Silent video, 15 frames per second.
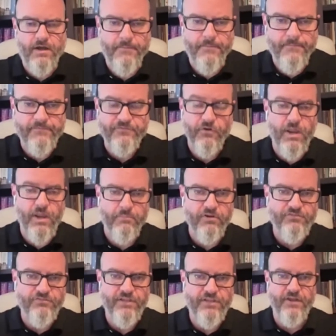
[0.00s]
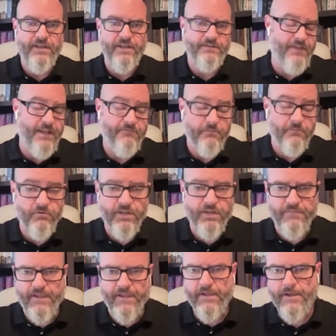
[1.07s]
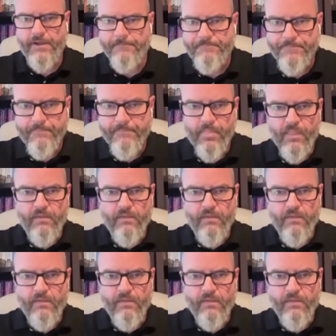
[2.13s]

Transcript: Um, so I appreciate Dan, Dan even bringing that up.